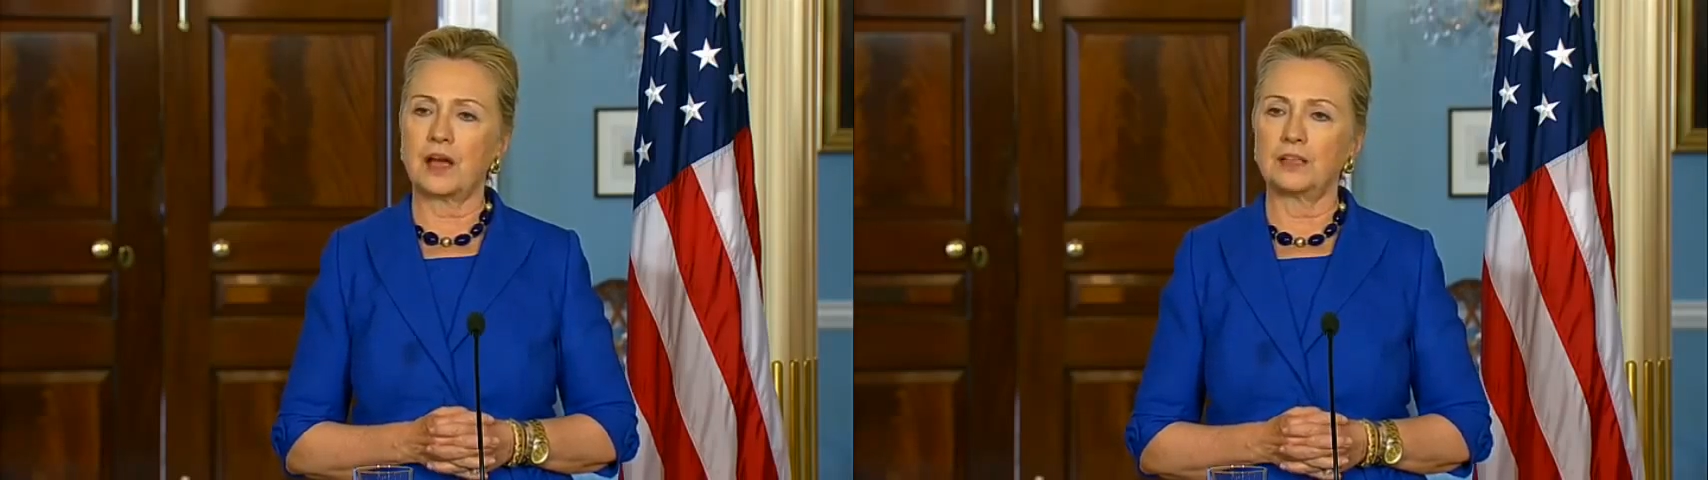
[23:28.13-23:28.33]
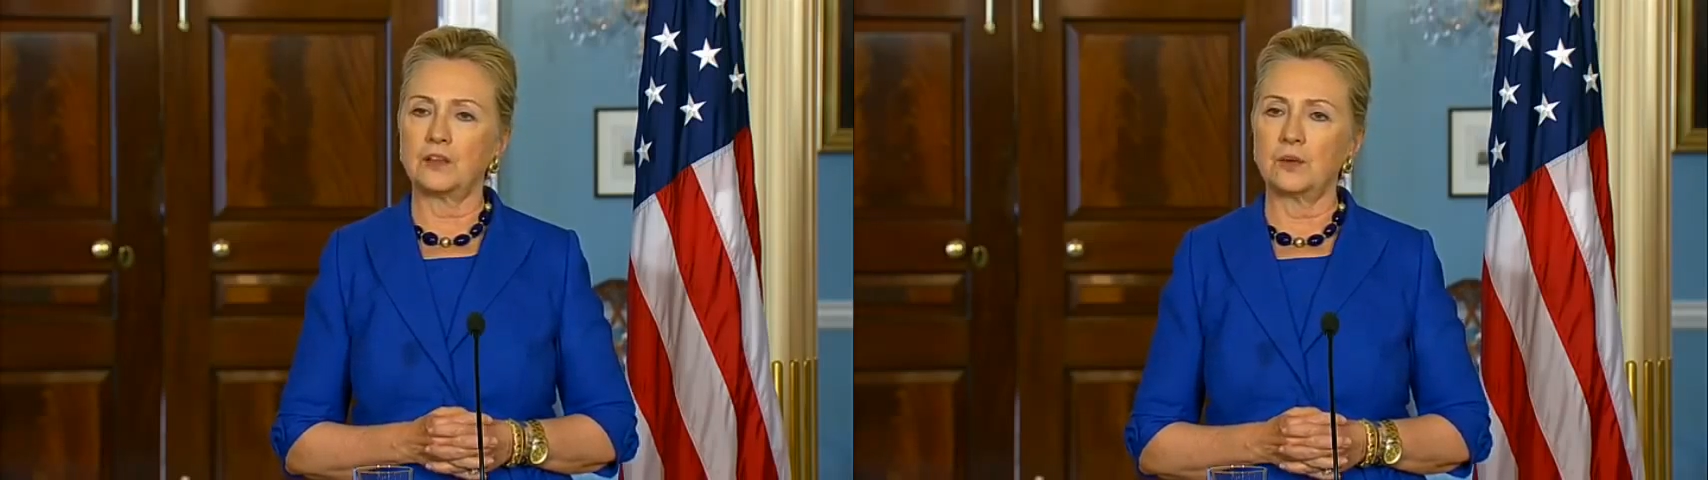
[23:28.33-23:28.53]

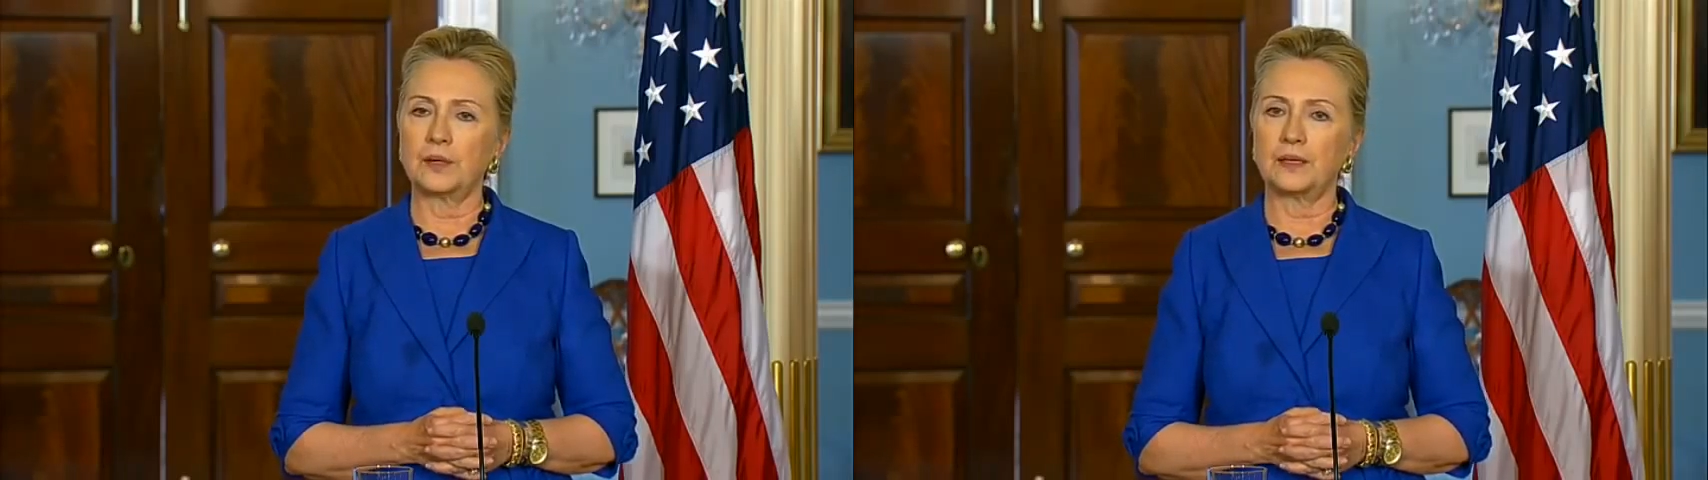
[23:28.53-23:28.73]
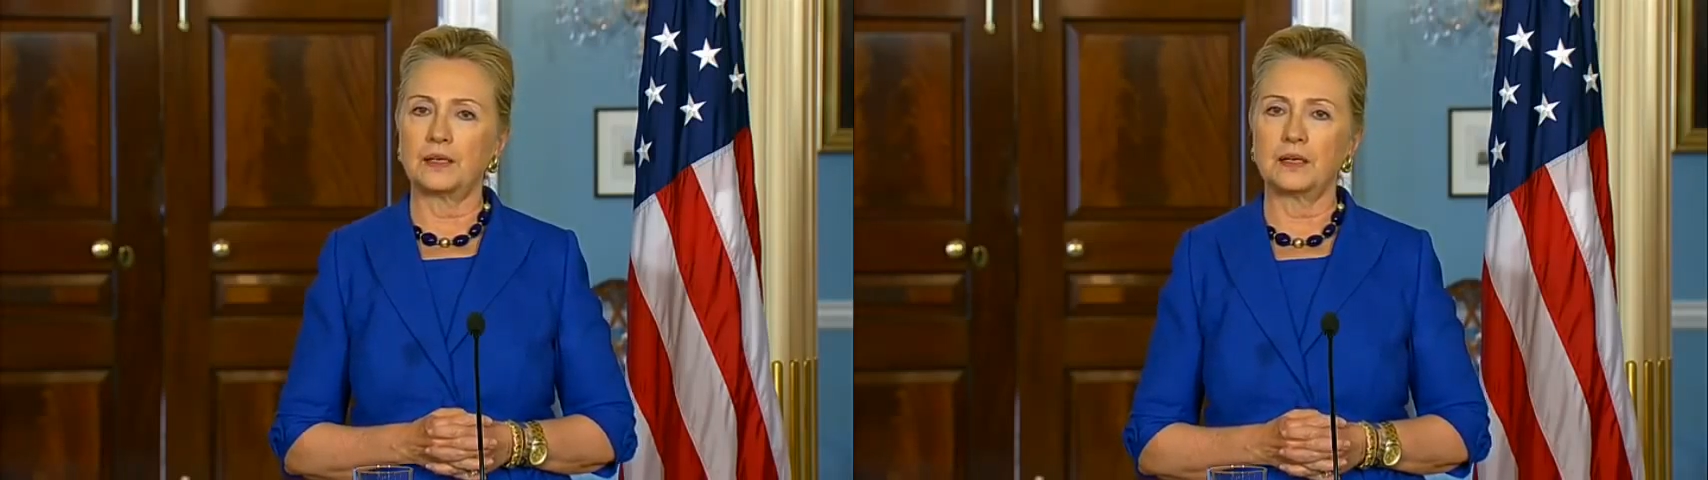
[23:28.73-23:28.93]

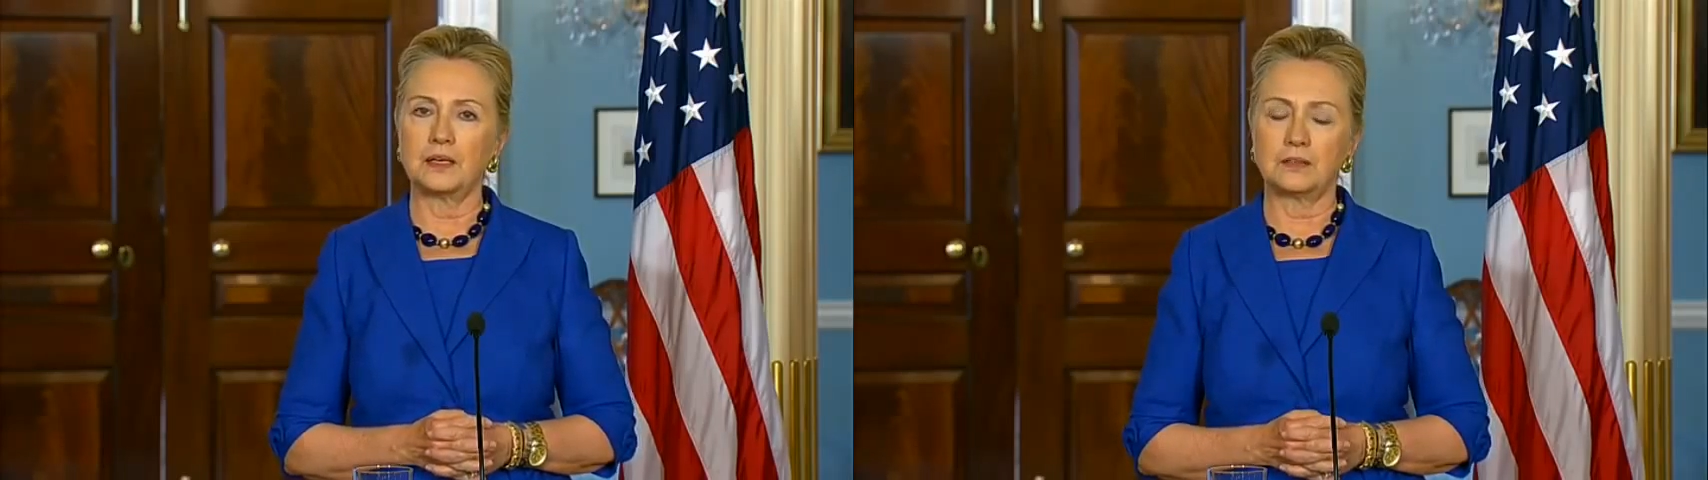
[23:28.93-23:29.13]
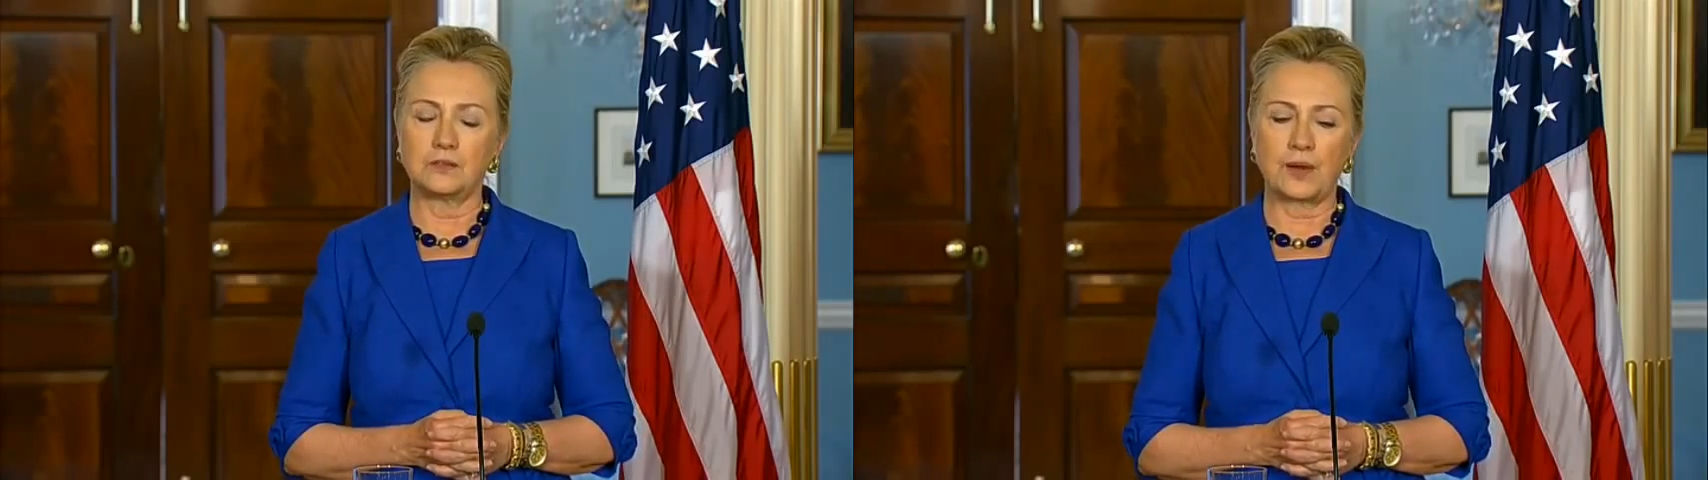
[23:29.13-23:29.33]
ongoing
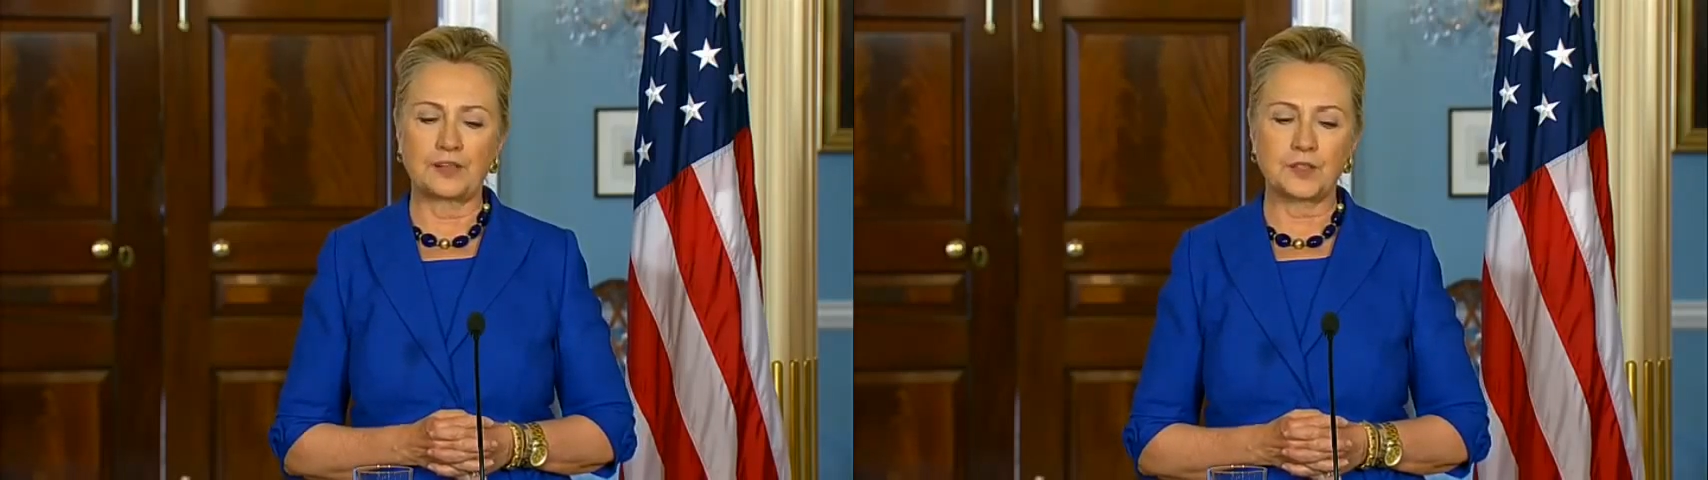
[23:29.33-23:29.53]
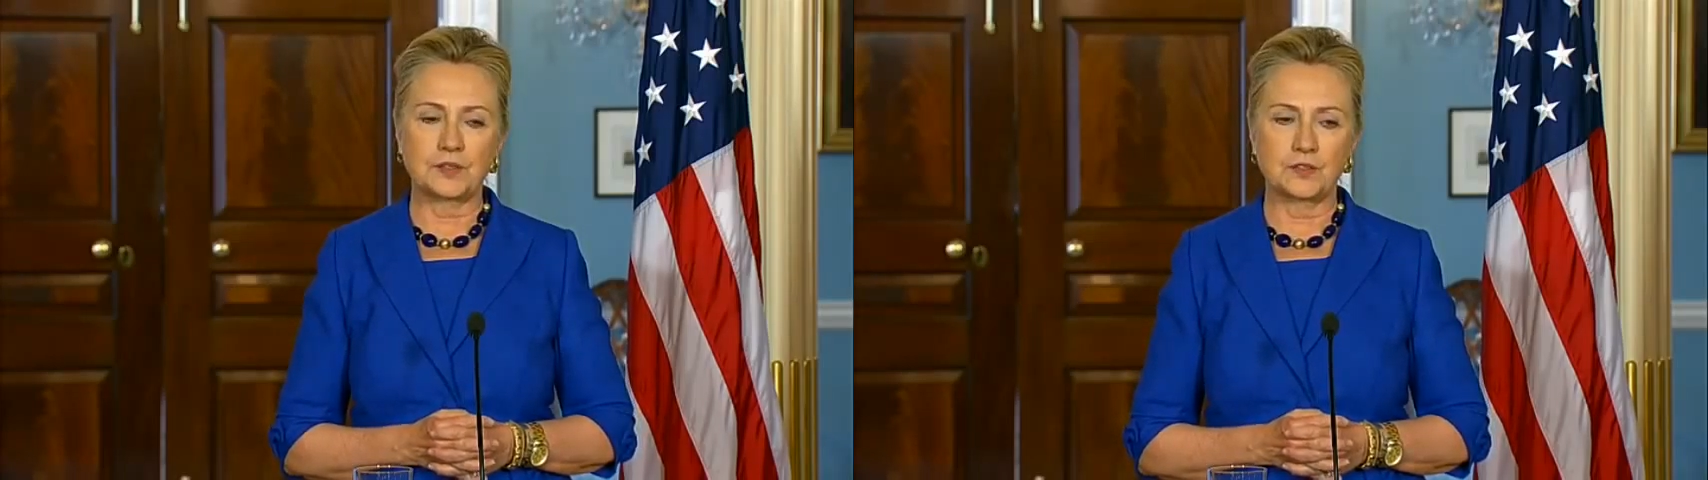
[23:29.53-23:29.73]

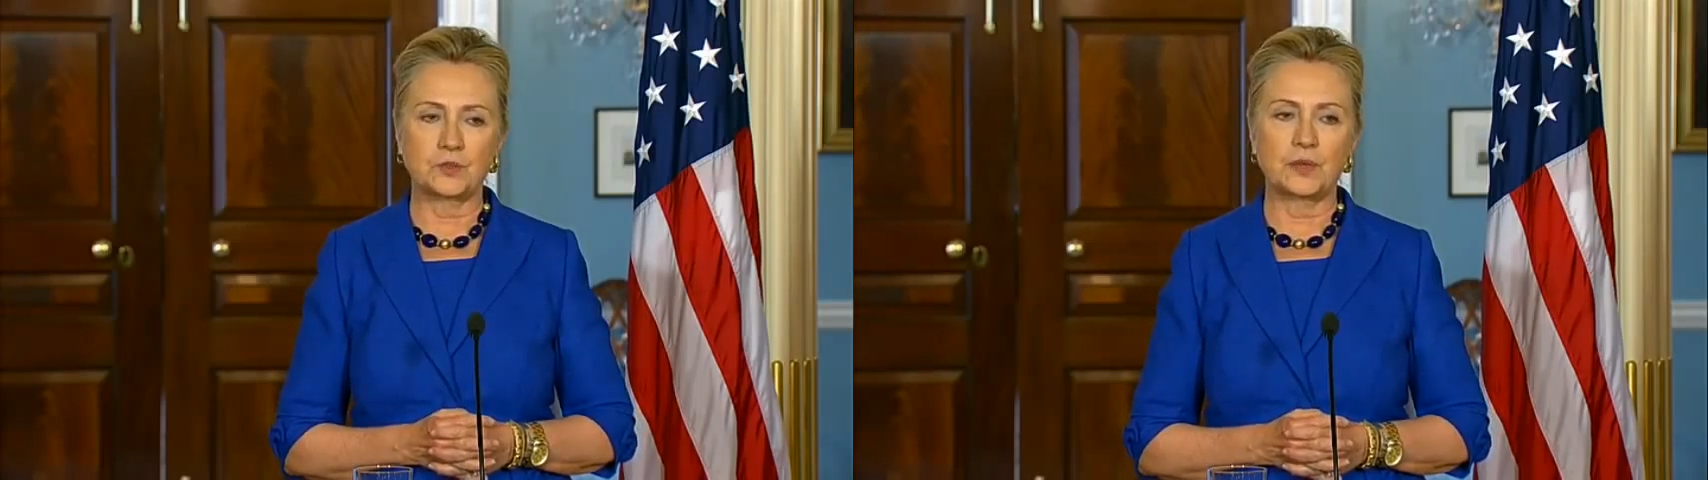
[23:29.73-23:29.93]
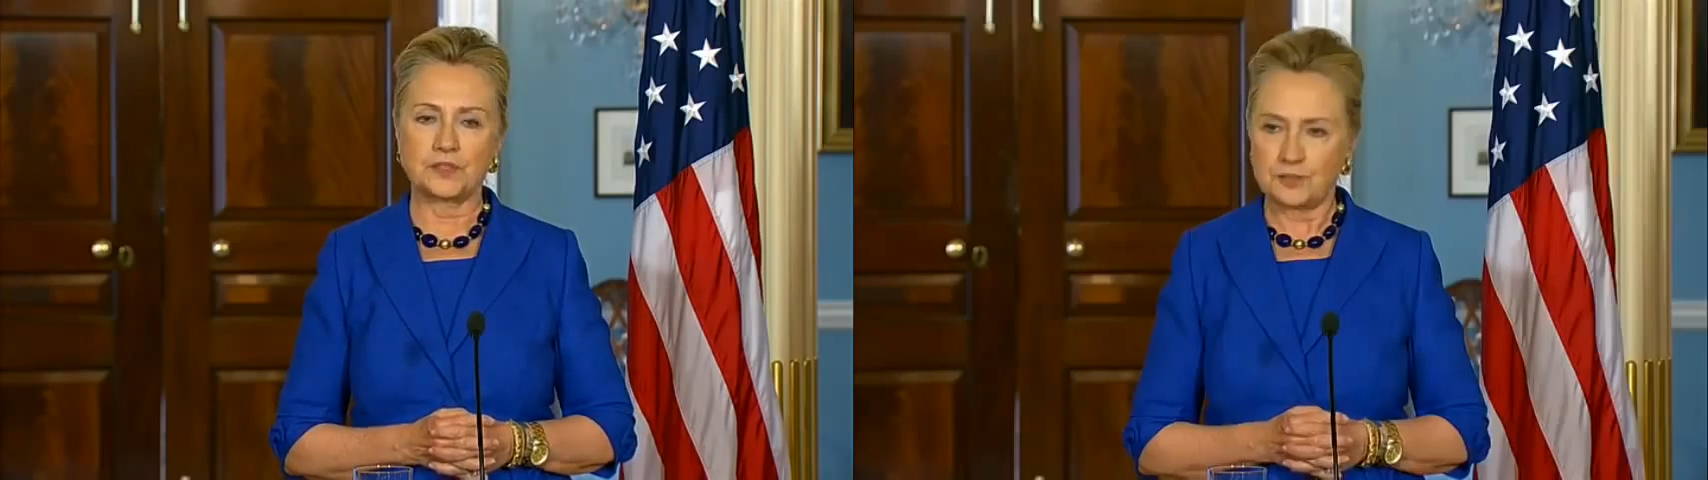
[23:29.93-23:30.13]
tragic
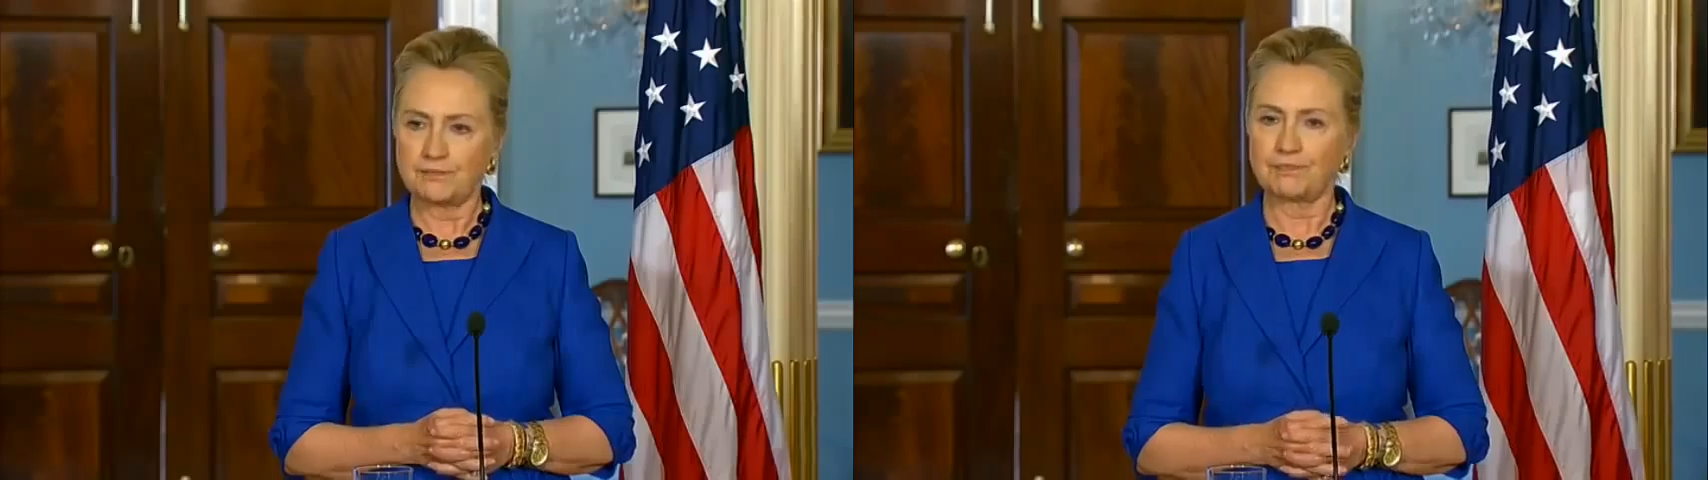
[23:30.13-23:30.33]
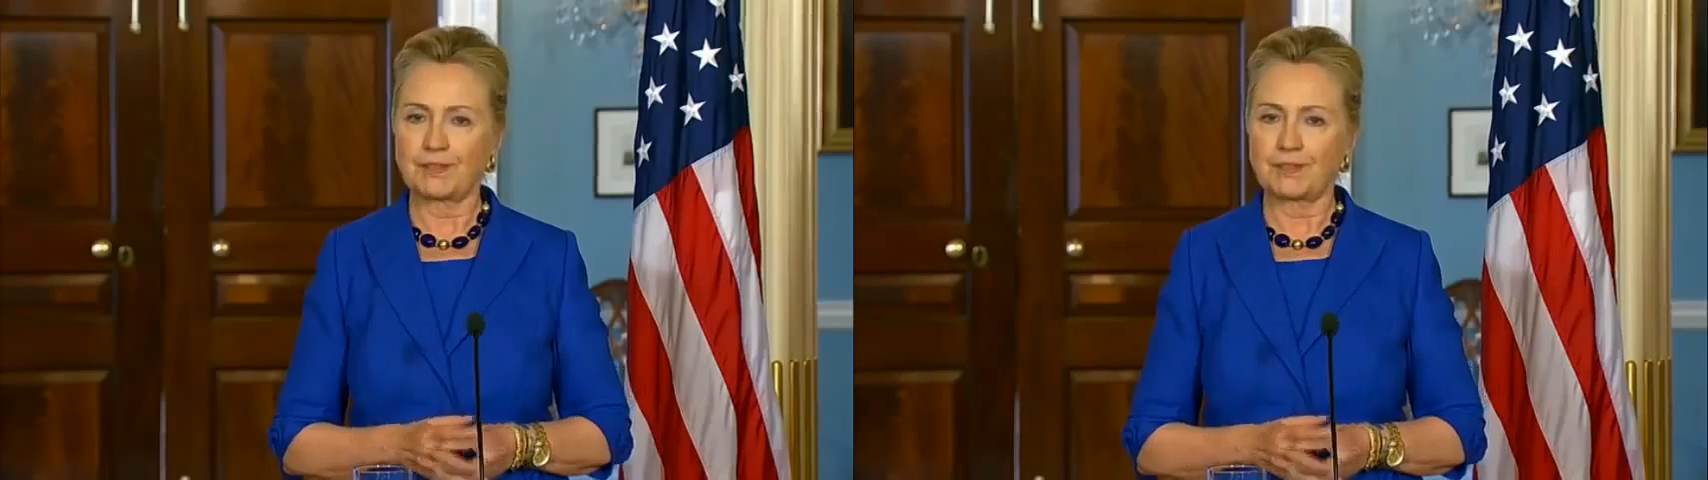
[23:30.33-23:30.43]
situation.